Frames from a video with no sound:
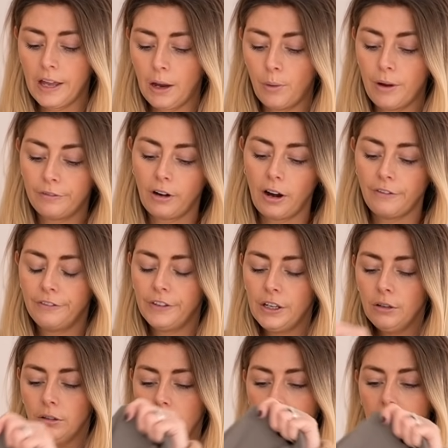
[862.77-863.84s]
However, I
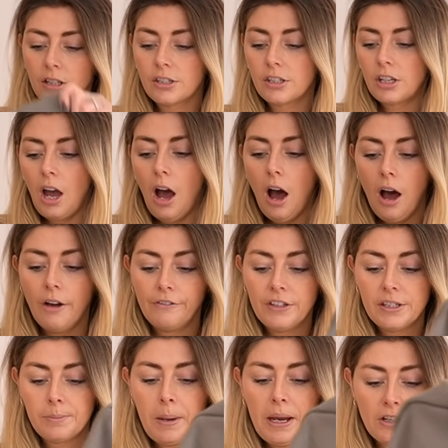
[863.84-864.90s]
feel like a scarf,
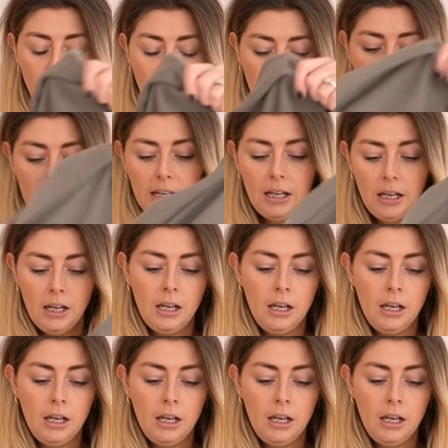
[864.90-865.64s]
especially